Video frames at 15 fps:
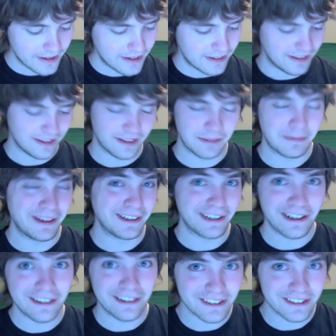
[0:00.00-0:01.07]
The main
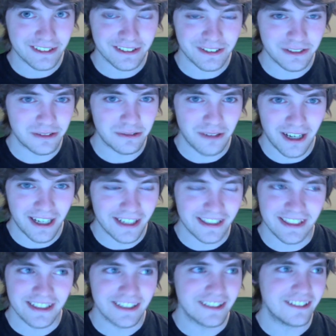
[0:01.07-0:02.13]
character is too
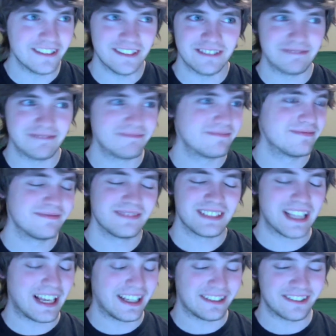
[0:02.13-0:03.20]
whiny, or
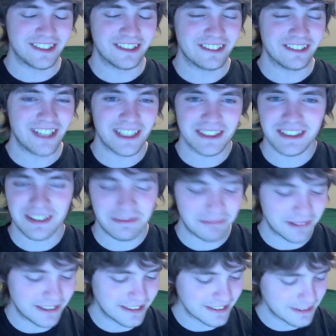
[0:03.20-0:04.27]
I don't know, lots of
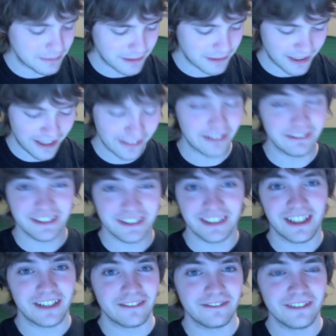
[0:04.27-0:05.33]
complaints. But I thought it was a
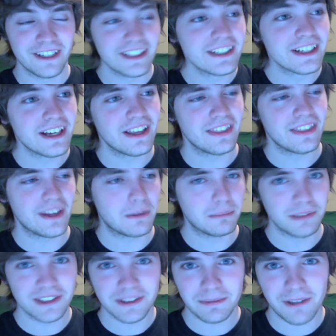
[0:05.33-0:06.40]
lot of fun. I thought
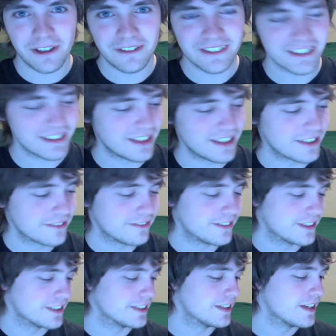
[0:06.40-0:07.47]
Blitzball was a lot of
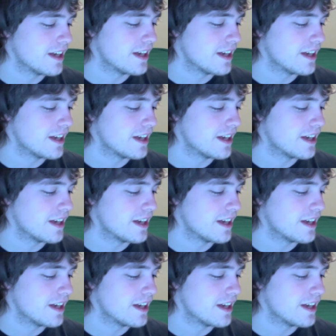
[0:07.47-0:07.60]
fun.